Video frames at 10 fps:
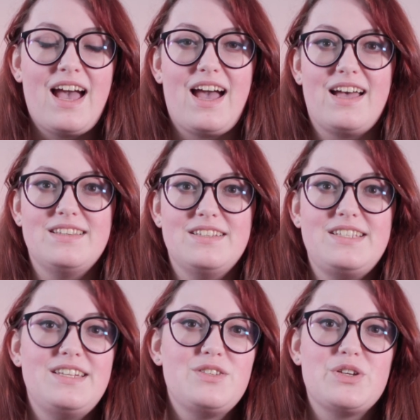And the
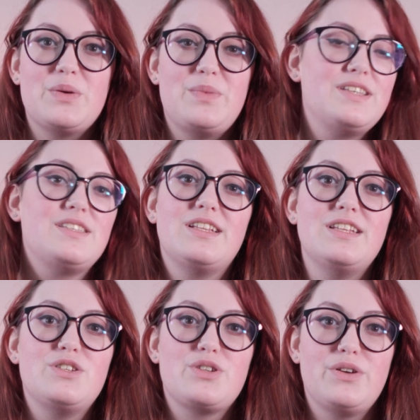teacher
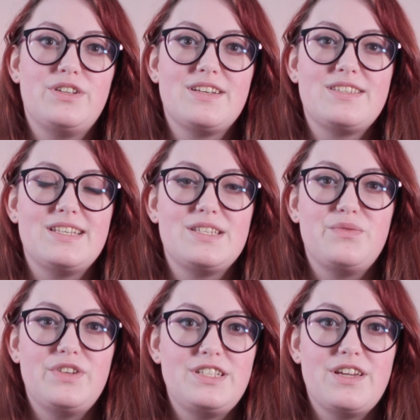basically showed us this
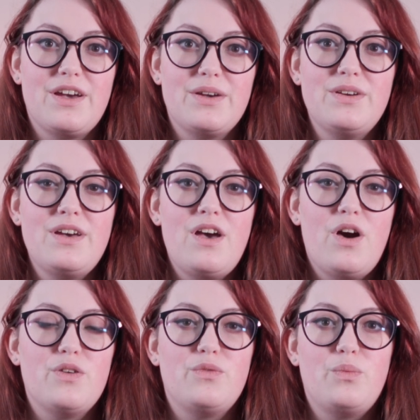video
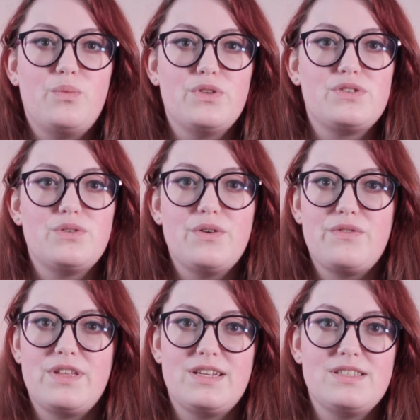of the sort
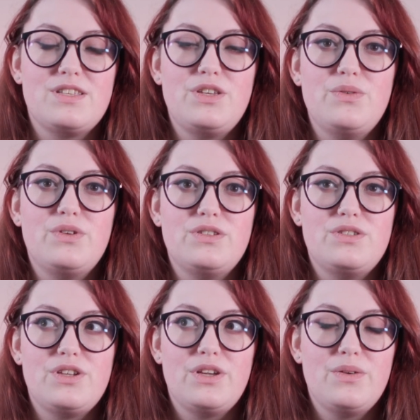of things that you
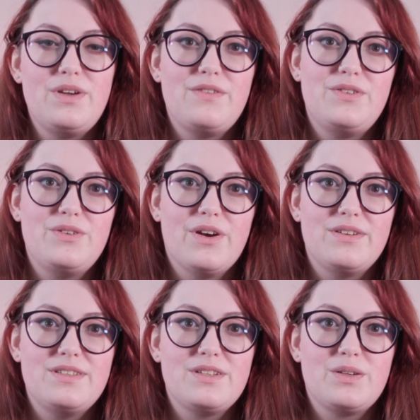can do if you go
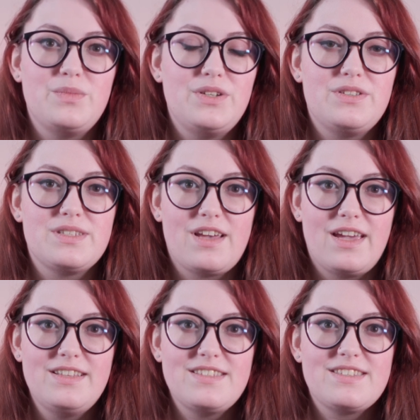into computer
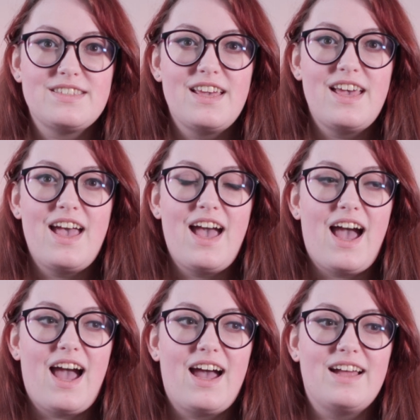science.
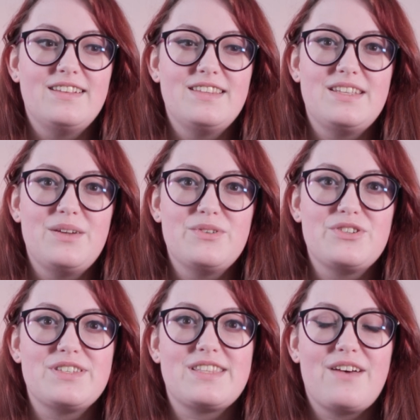And it was
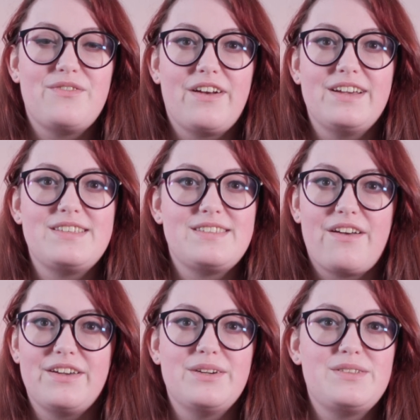just that very
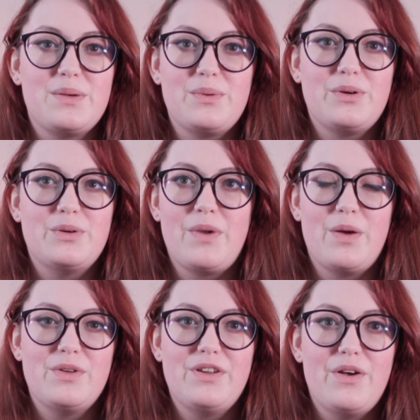stereotypical
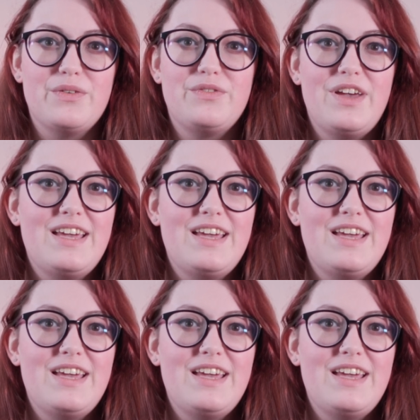moment of